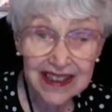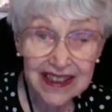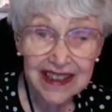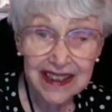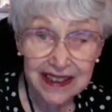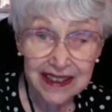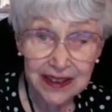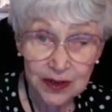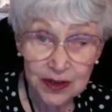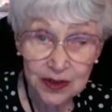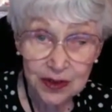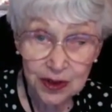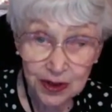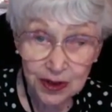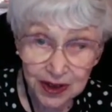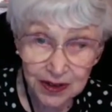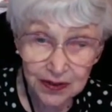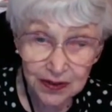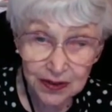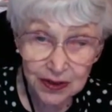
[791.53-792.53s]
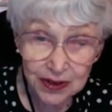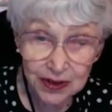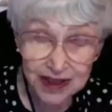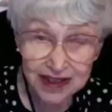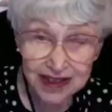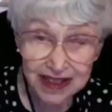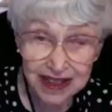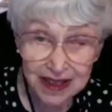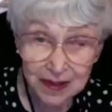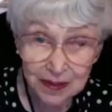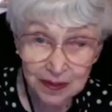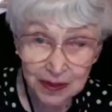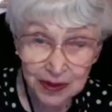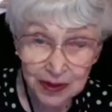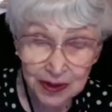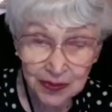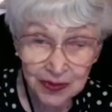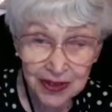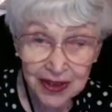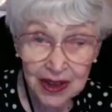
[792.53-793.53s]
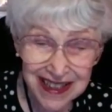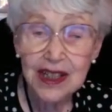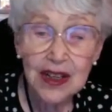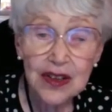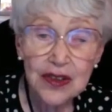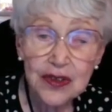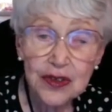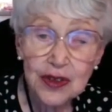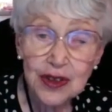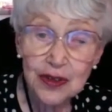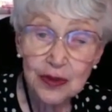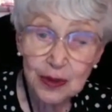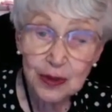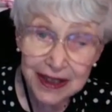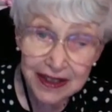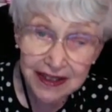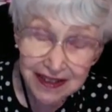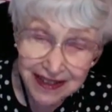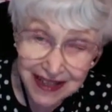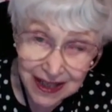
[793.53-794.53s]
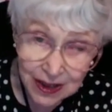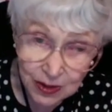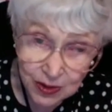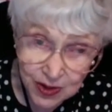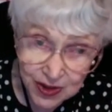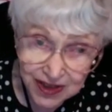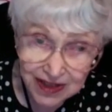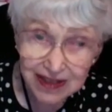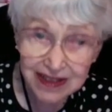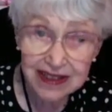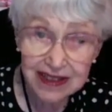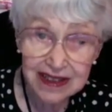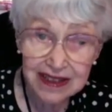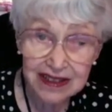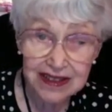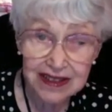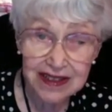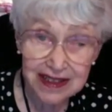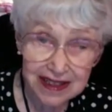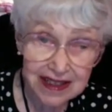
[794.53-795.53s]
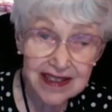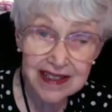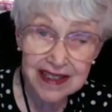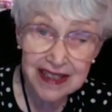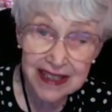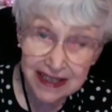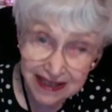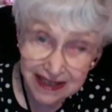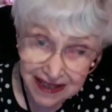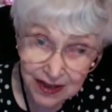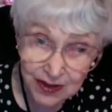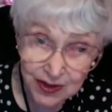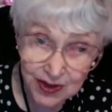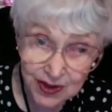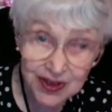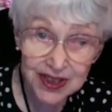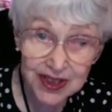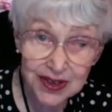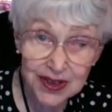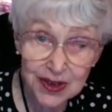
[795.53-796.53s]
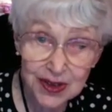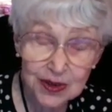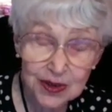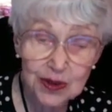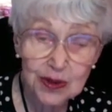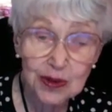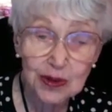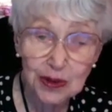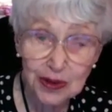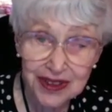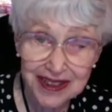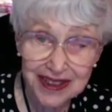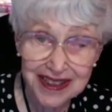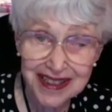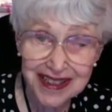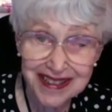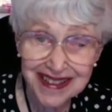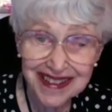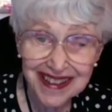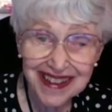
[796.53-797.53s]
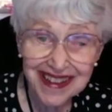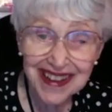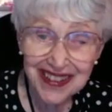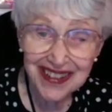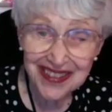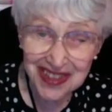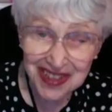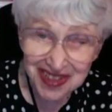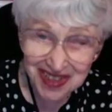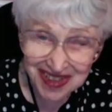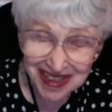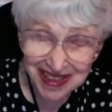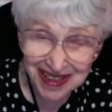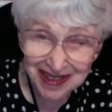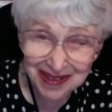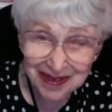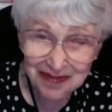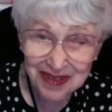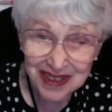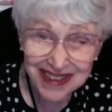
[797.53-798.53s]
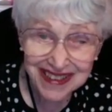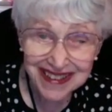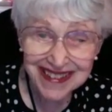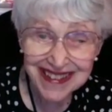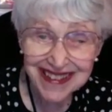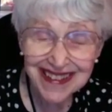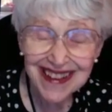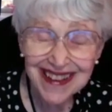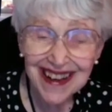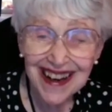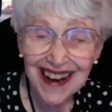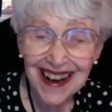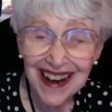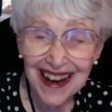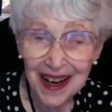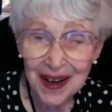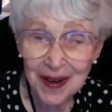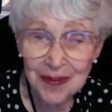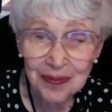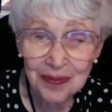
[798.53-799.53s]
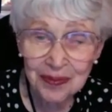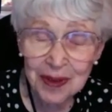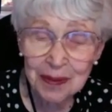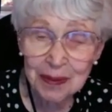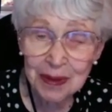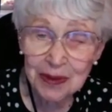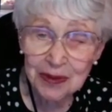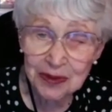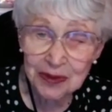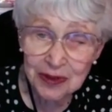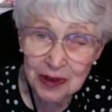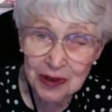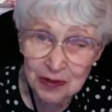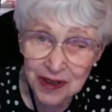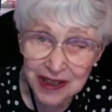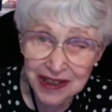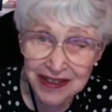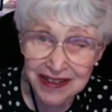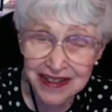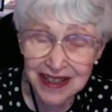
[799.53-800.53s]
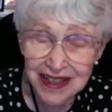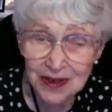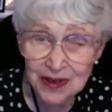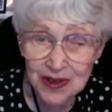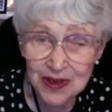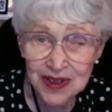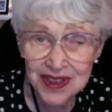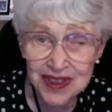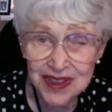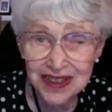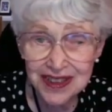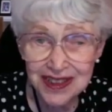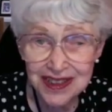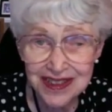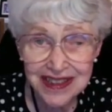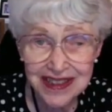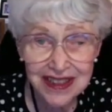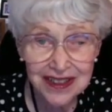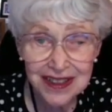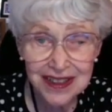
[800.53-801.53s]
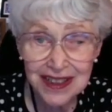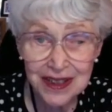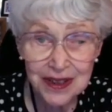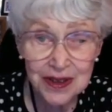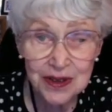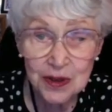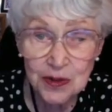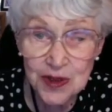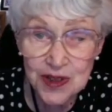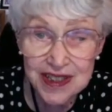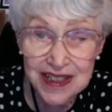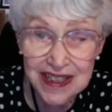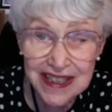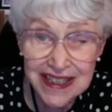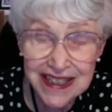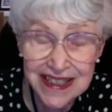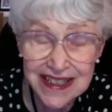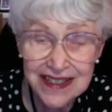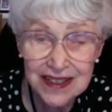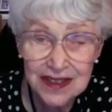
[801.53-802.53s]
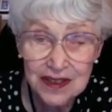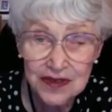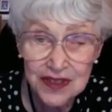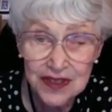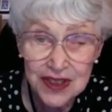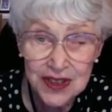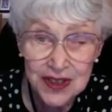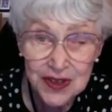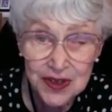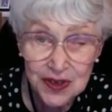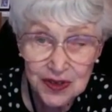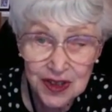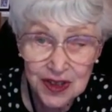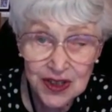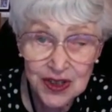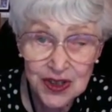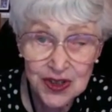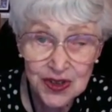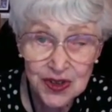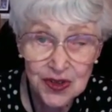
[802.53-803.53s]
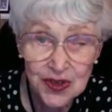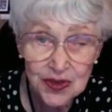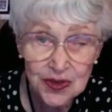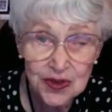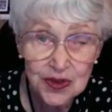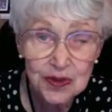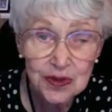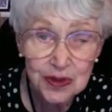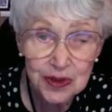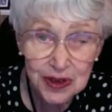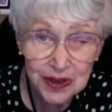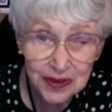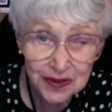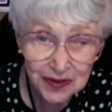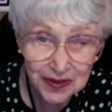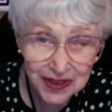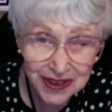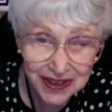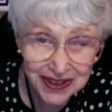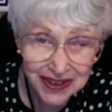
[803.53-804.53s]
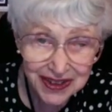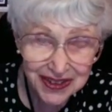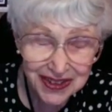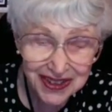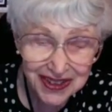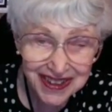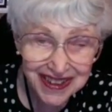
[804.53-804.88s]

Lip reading: in Turkey, for example, for 1,000 years. It's 6,000 years old, this settlement. But for 1,000 years, there are no signs of destruction through warfare.